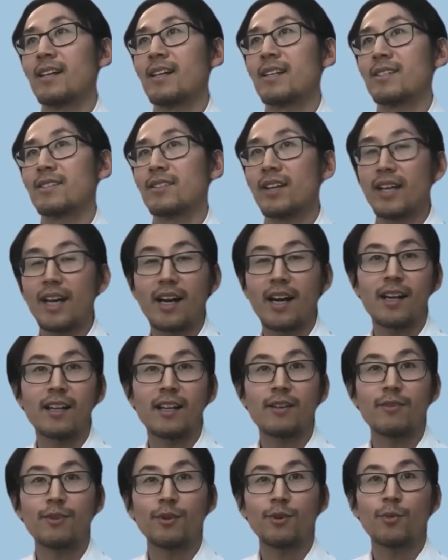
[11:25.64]
So at a high
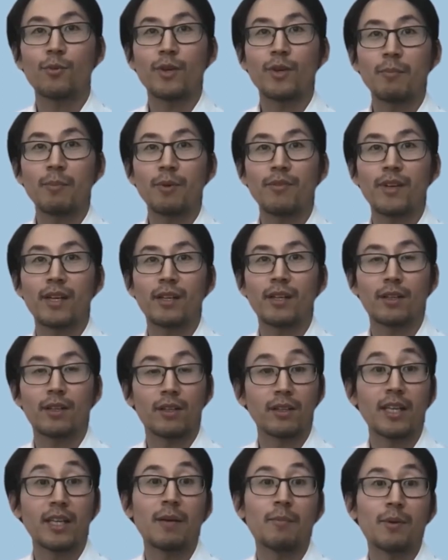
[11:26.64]
level, we provide a lot
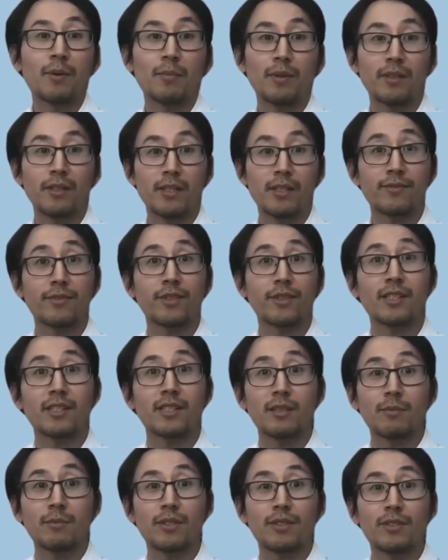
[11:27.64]
of capabilities for
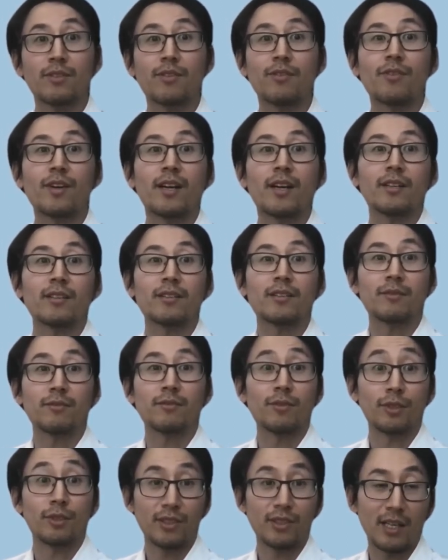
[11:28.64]
customers around the
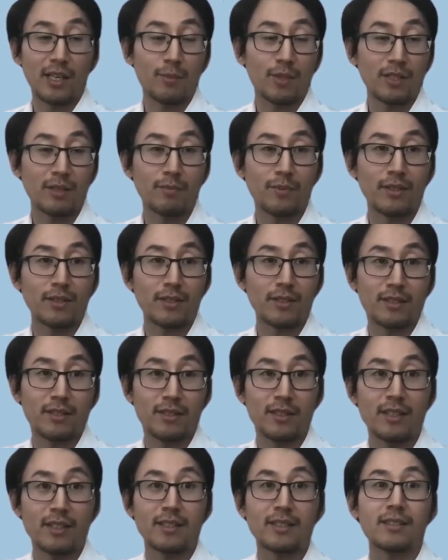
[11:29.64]
real-time response
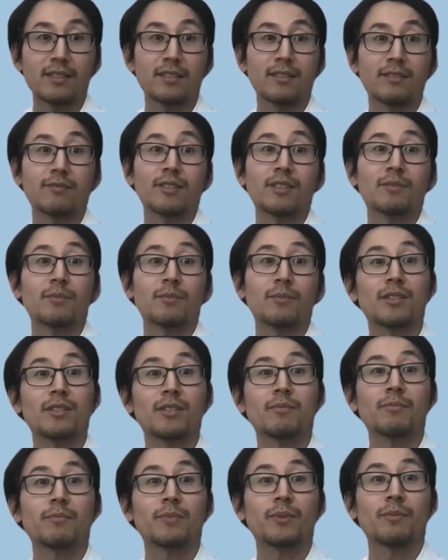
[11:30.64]
and incident
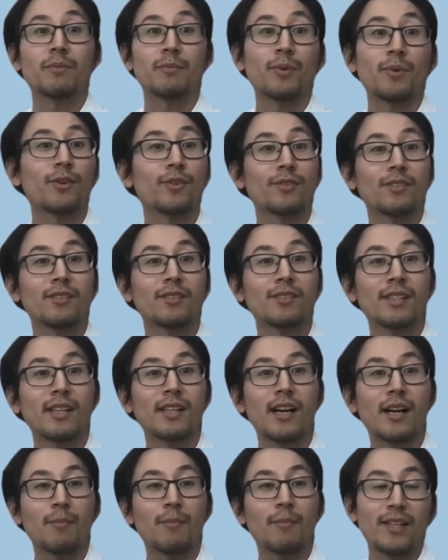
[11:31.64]
response component,
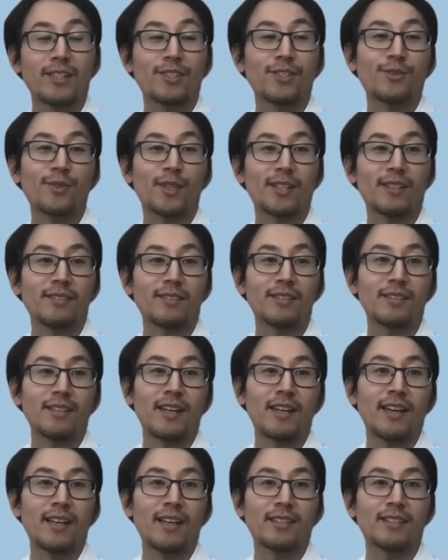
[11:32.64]
end-to-end.
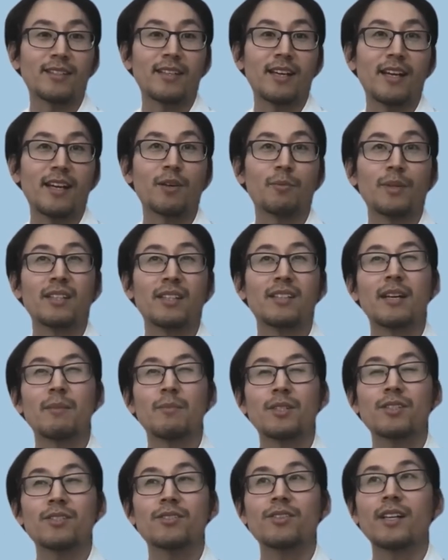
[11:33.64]
And today I'll be
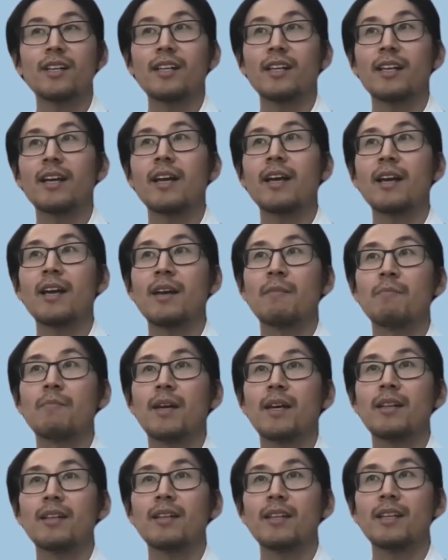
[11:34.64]
demonstrating
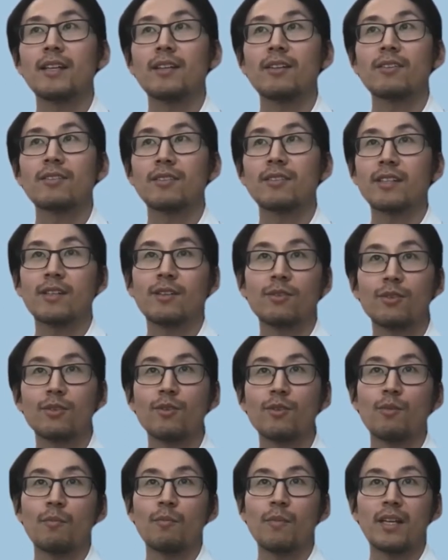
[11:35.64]
mainly on the
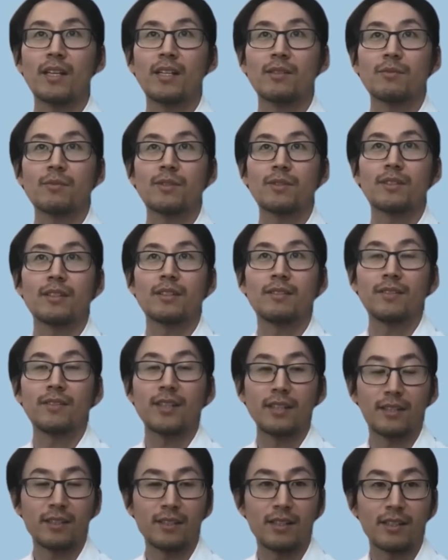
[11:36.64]
Encore management and event
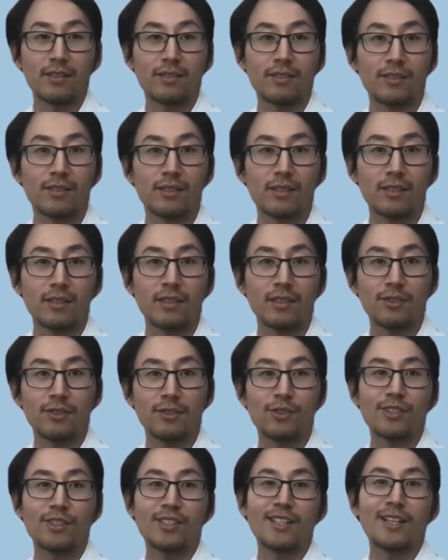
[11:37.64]
intelligence due
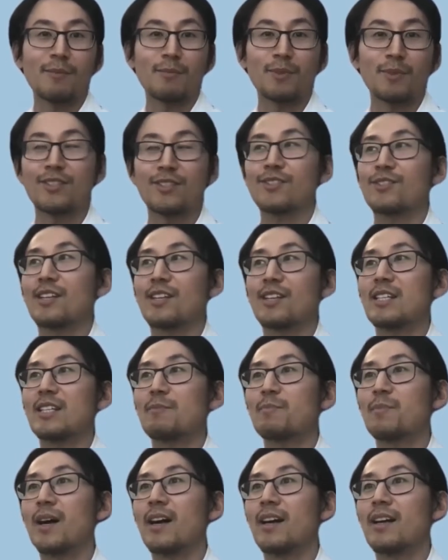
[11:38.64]
to time constraints.
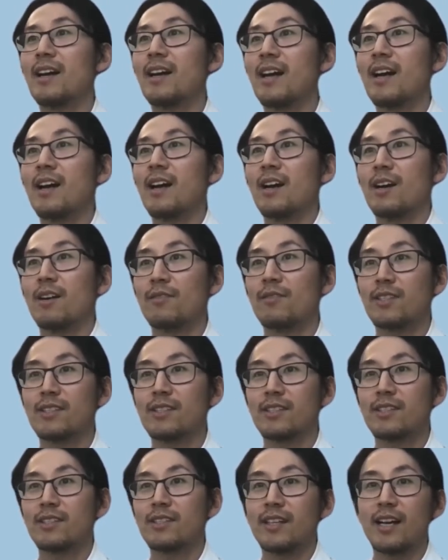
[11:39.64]
But
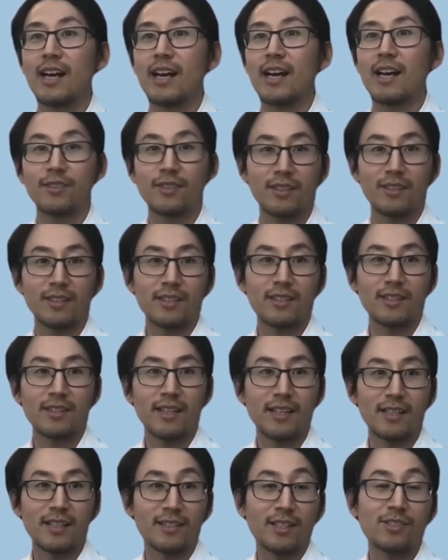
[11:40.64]
obviously, after this
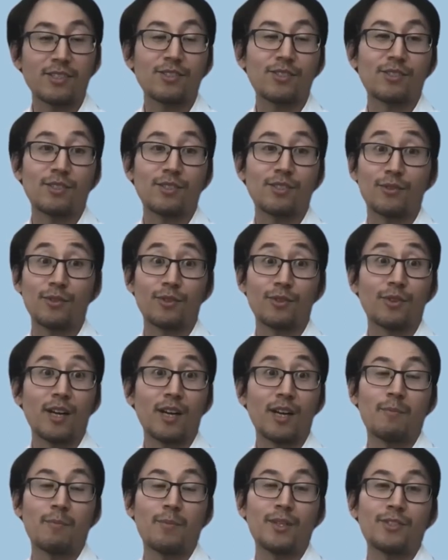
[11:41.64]
session, if you're
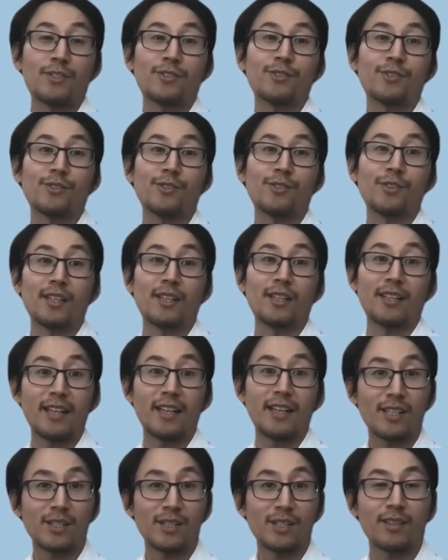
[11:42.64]
happy to
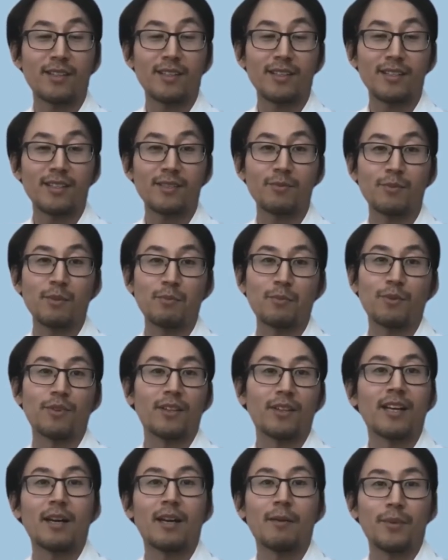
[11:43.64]
engage with us, we're more
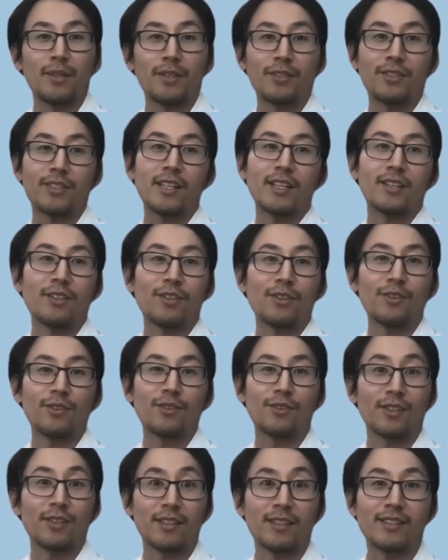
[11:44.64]
than happy to take you
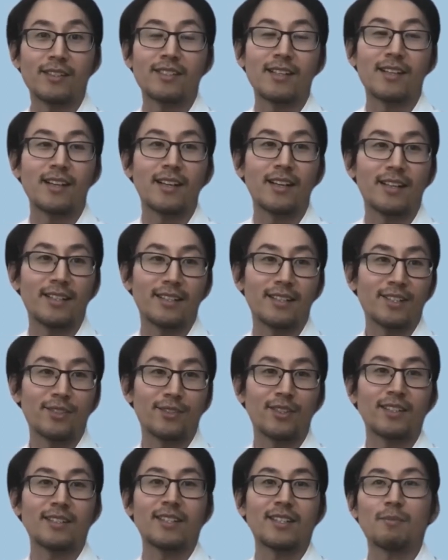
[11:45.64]
through the entire
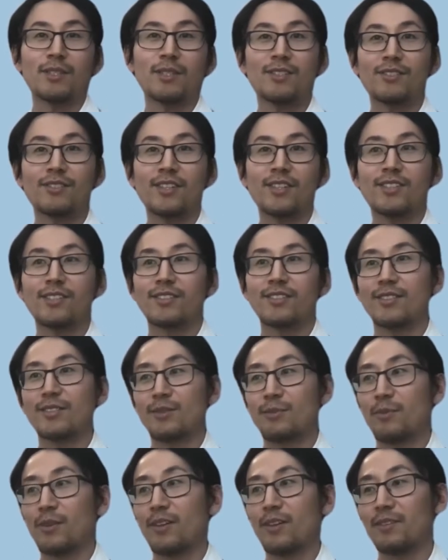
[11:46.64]
end-to-end demonstration
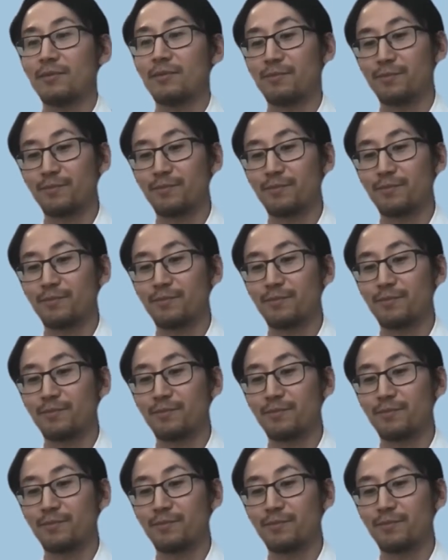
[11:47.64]
as well.